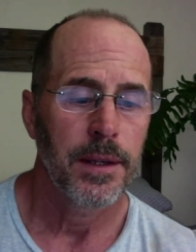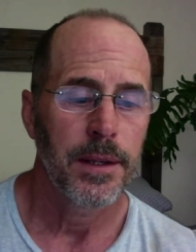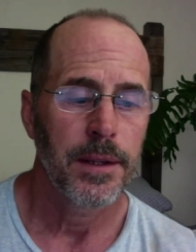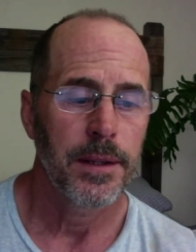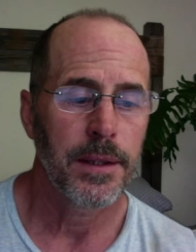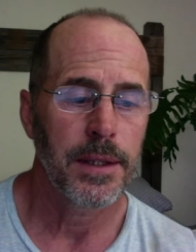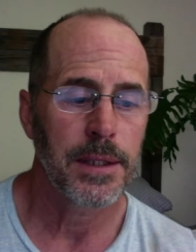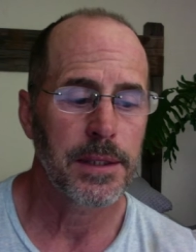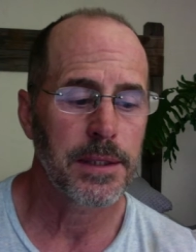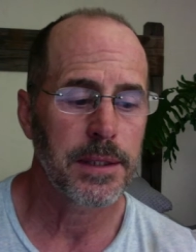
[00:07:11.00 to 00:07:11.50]

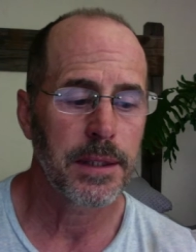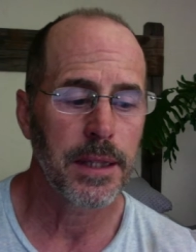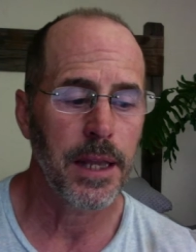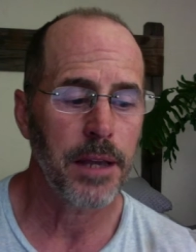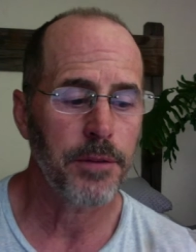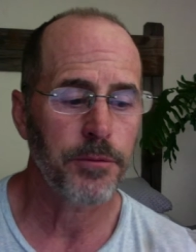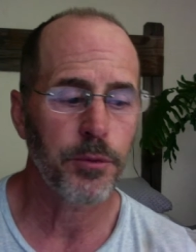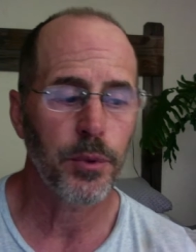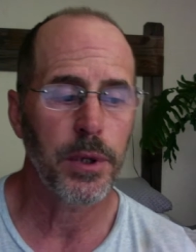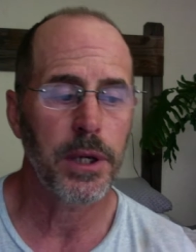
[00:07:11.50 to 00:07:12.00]
these
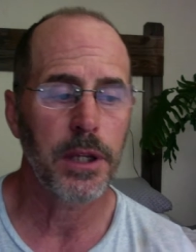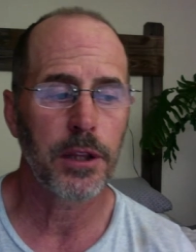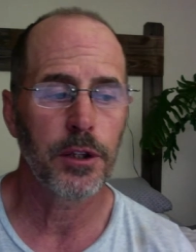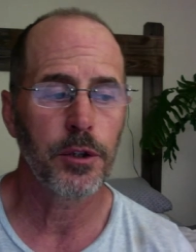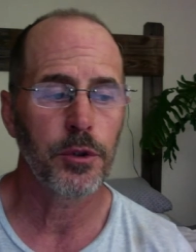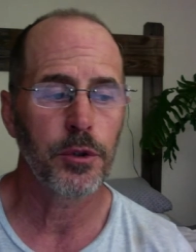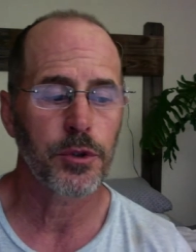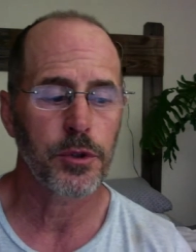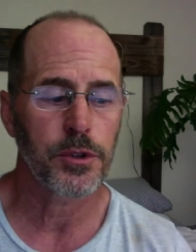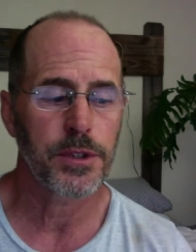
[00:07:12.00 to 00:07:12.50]
left-wing
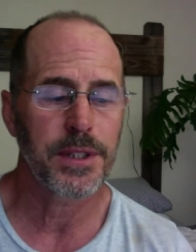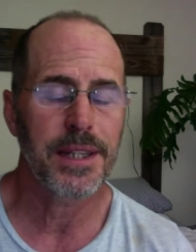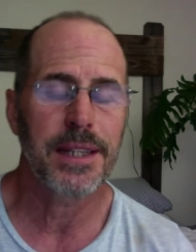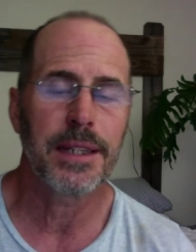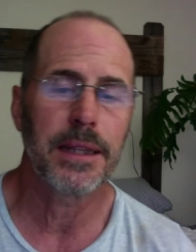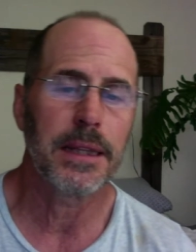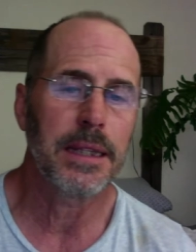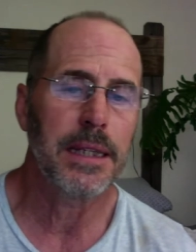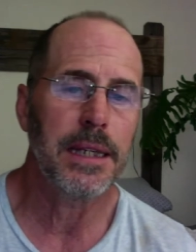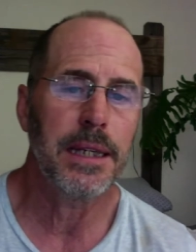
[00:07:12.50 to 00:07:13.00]
losers, the
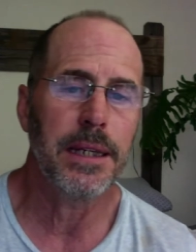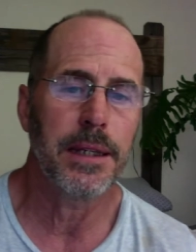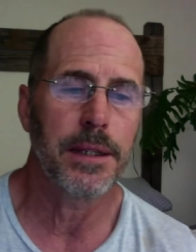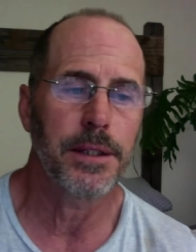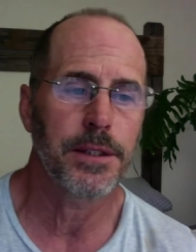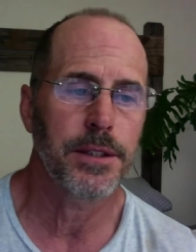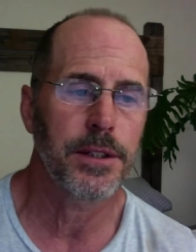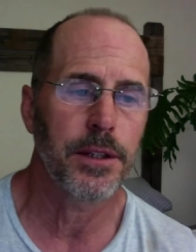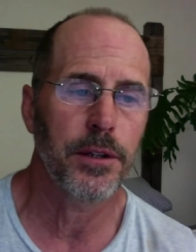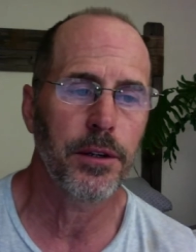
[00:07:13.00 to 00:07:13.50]

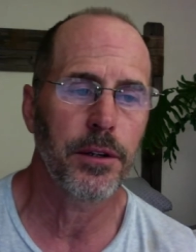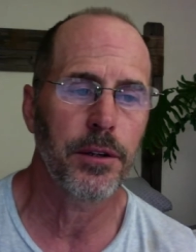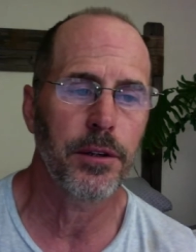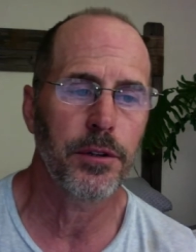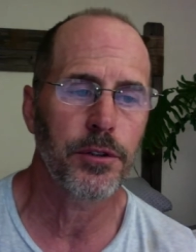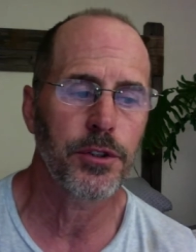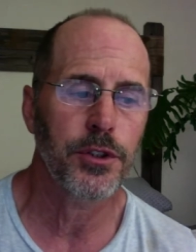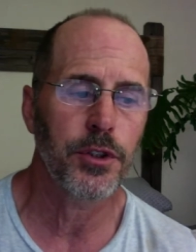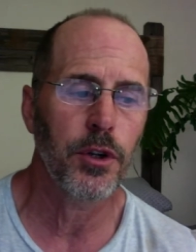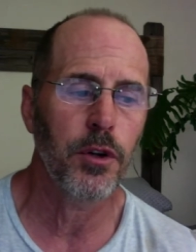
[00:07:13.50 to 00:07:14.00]
elitists, they're, they're
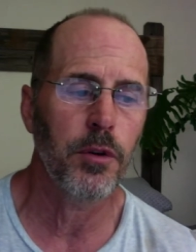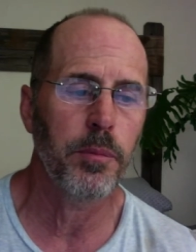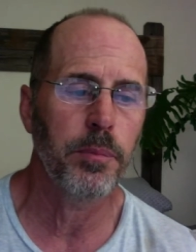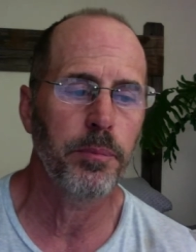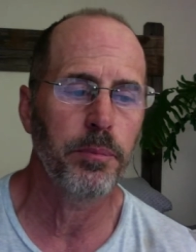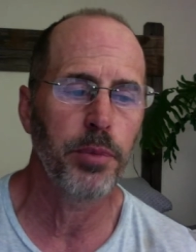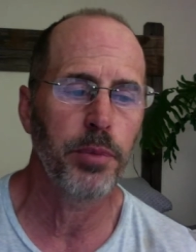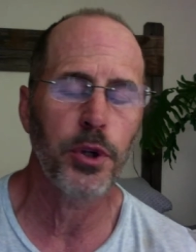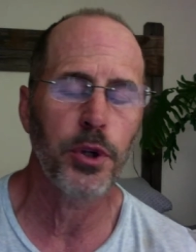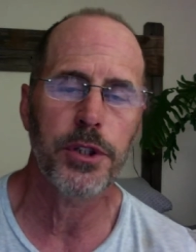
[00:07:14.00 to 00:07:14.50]
so
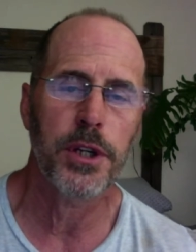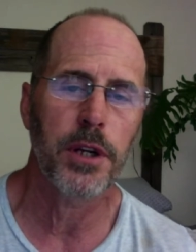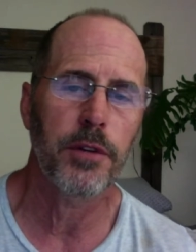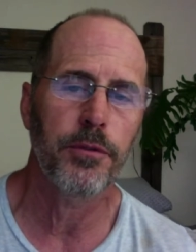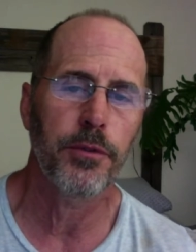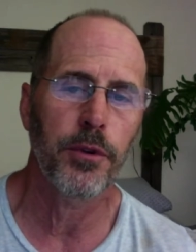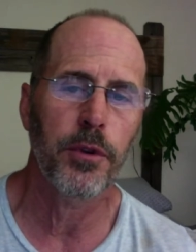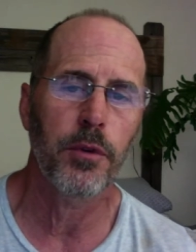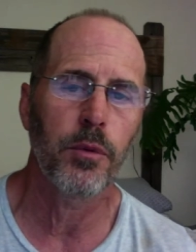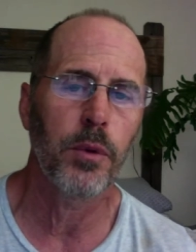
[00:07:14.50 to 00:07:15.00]
pushing
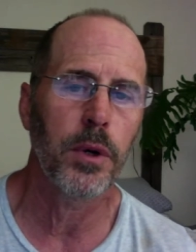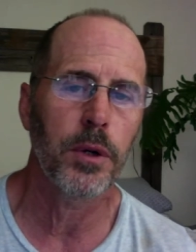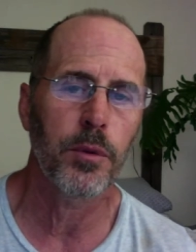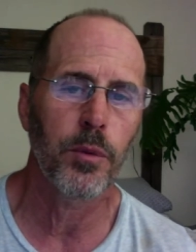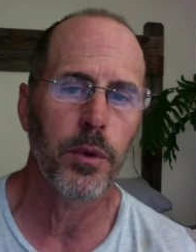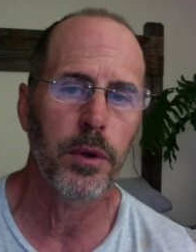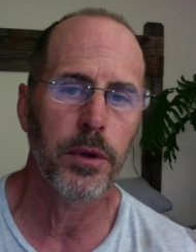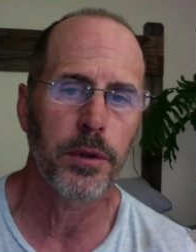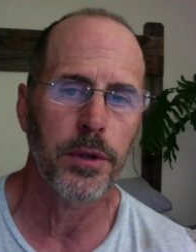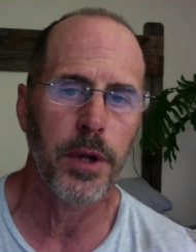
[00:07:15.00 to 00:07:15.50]
for the one
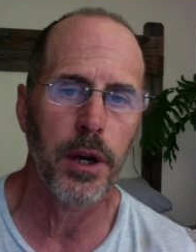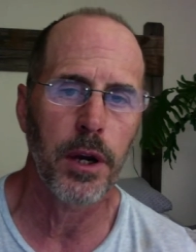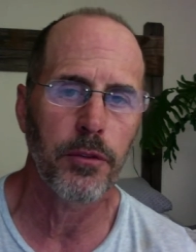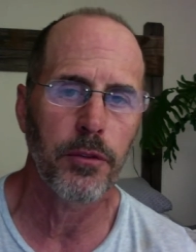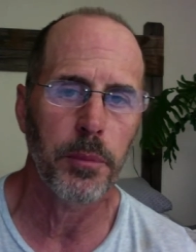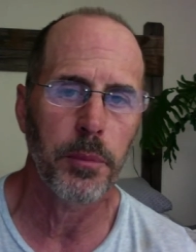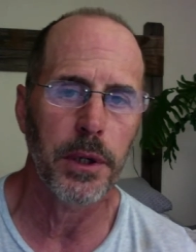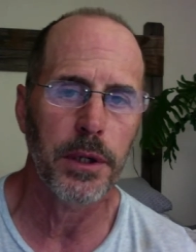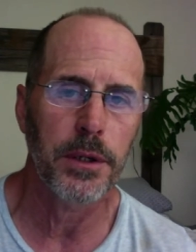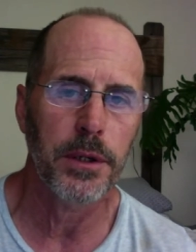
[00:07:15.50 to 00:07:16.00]
world
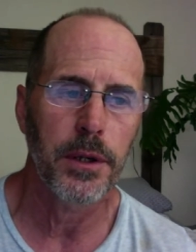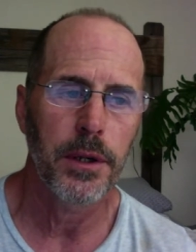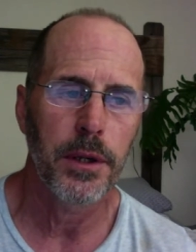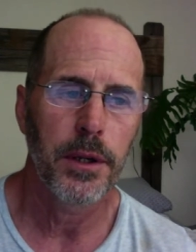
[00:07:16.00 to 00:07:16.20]
government.